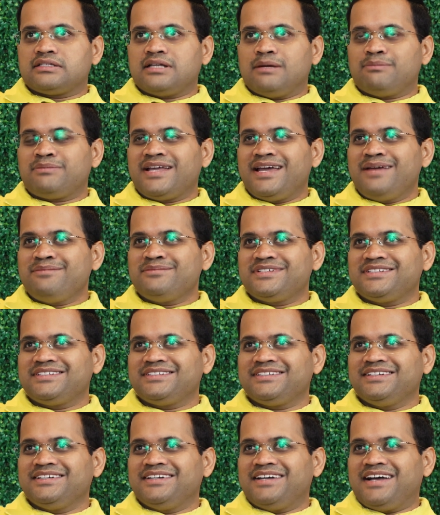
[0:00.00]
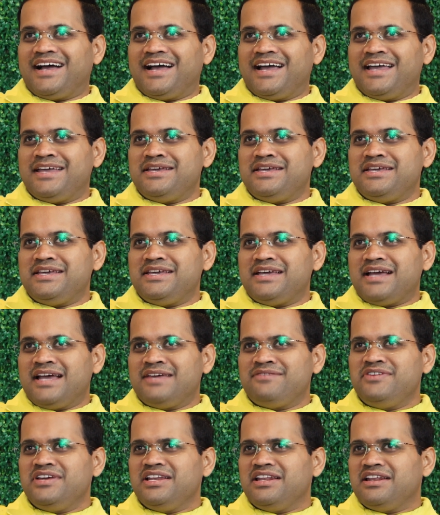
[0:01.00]
sometimes
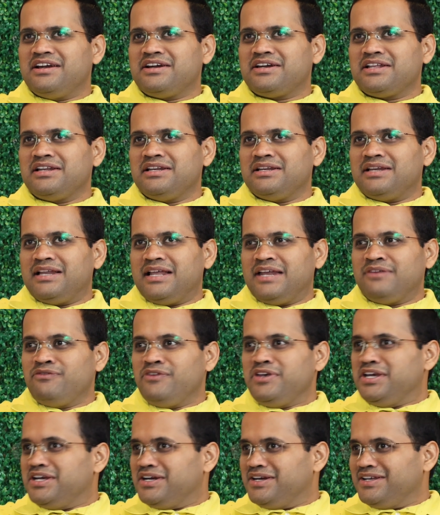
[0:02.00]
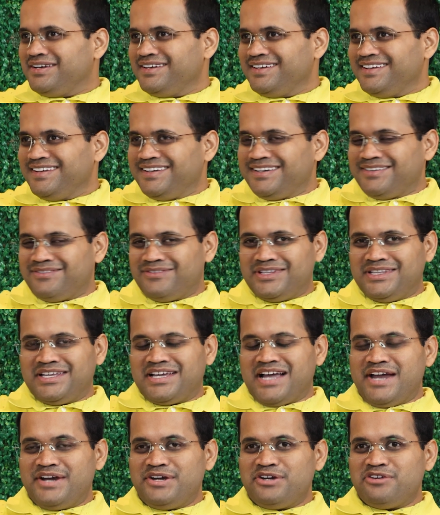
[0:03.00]
I feel a little envied with
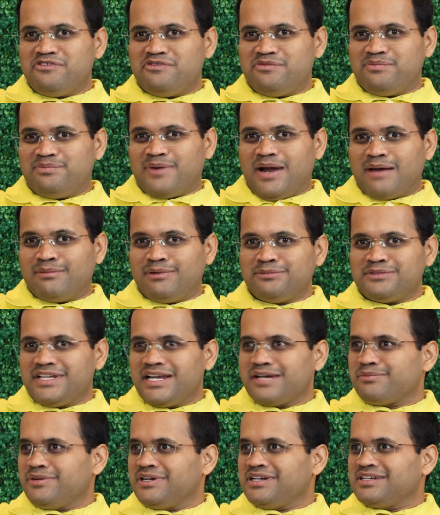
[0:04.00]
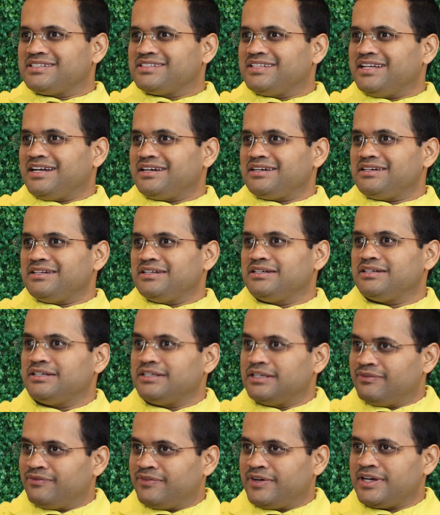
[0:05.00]
the kind of problem statements that
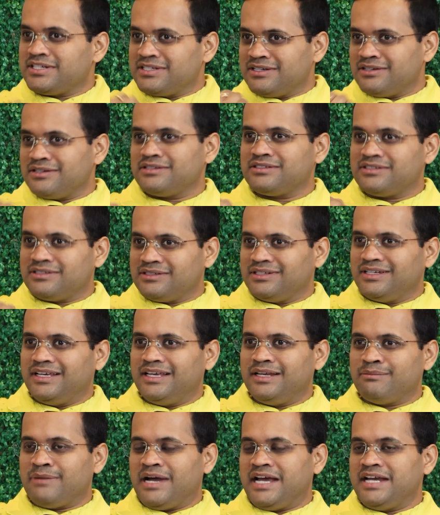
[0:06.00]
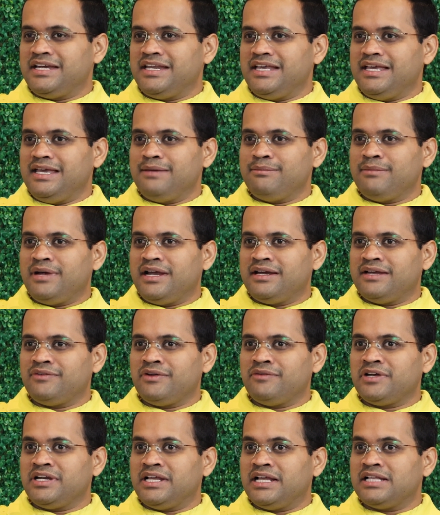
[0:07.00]
freshers in my team and
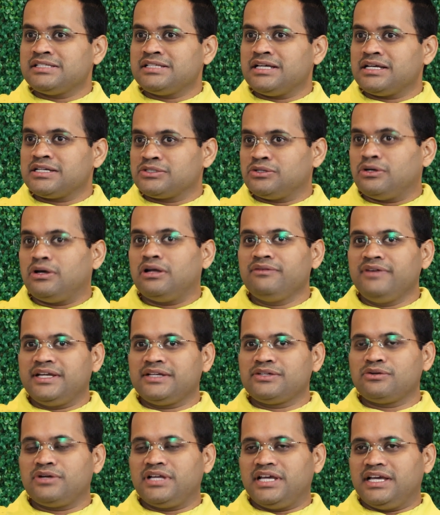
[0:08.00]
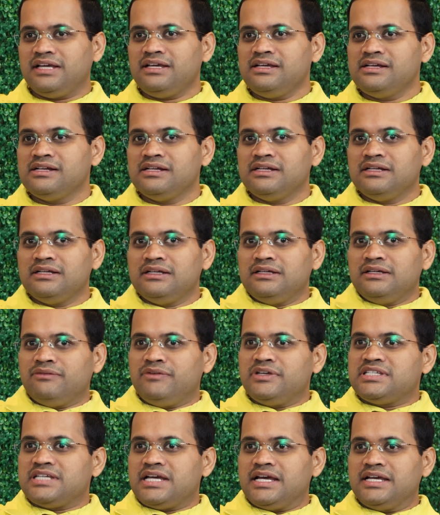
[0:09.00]
everyone else are solving today,
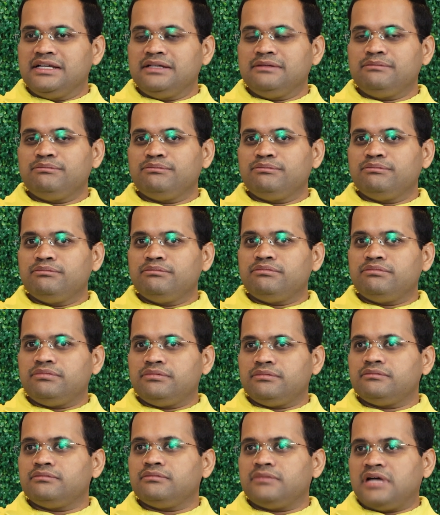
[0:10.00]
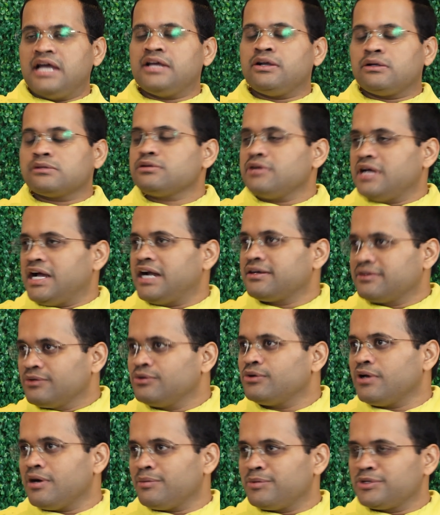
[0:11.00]
which I also had
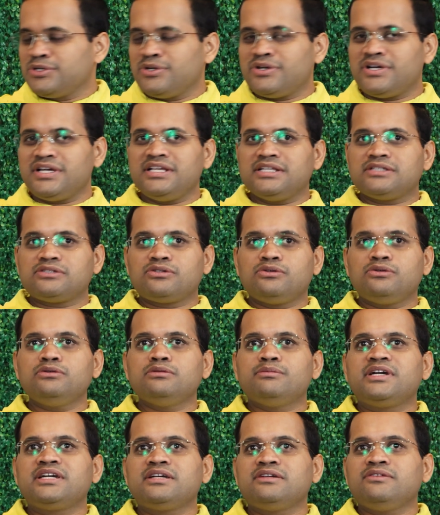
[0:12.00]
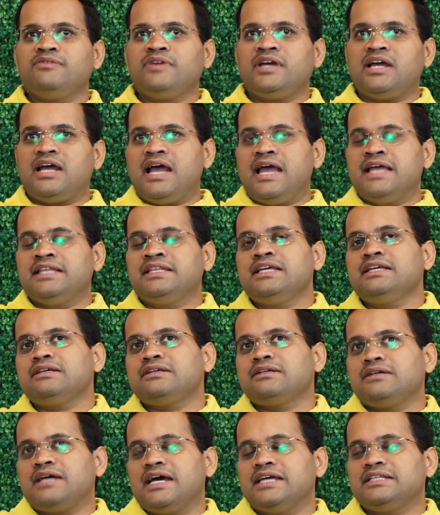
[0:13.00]
good opportunities to do. But I
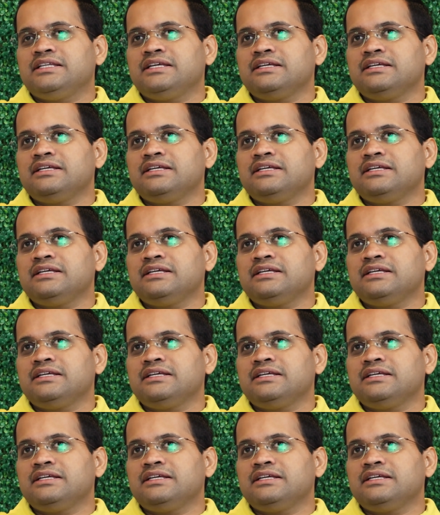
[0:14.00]
think